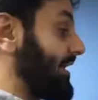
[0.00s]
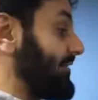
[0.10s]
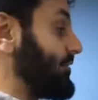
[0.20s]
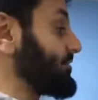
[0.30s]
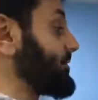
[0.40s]

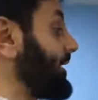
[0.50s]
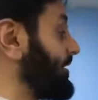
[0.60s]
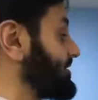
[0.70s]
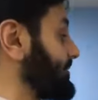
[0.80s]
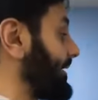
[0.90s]
Evolutionary
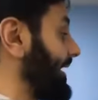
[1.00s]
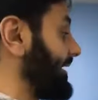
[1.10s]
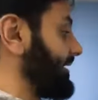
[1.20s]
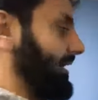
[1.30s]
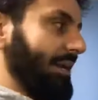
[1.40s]
Biology
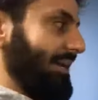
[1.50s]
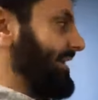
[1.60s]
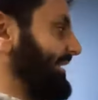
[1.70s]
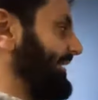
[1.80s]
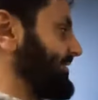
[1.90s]
by,
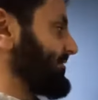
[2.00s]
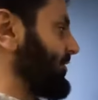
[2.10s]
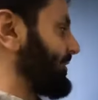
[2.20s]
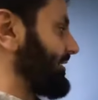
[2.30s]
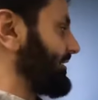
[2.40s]
again, Elliot
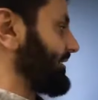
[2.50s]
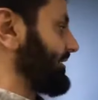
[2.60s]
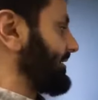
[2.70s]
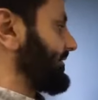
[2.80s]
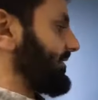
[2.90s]
Sober,
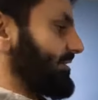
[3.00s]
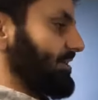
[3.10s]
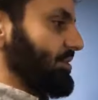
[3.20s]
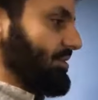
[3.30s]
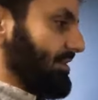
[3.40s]
3rd
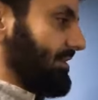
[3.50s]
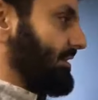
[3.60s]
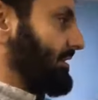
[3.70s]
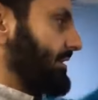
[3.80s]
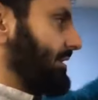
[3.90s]
edition.
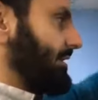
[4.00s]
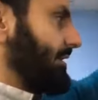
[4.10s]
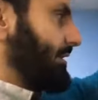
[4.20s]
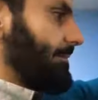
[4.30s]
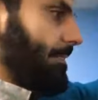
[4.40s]

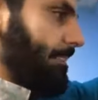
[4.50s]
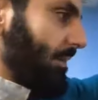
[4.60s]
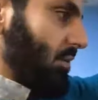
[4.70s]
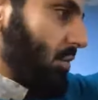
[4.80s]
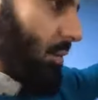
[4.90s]

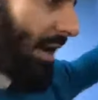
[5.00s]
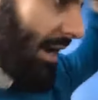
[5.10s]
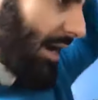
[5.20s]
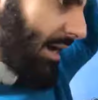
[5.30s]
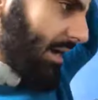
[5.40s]
You
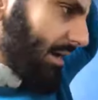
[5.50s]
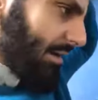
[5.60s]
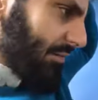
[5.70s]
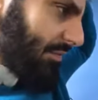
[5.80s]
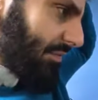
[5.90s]

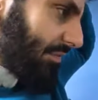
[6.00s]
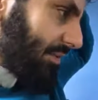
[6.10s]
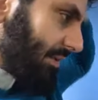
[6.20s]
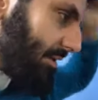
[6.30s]
have,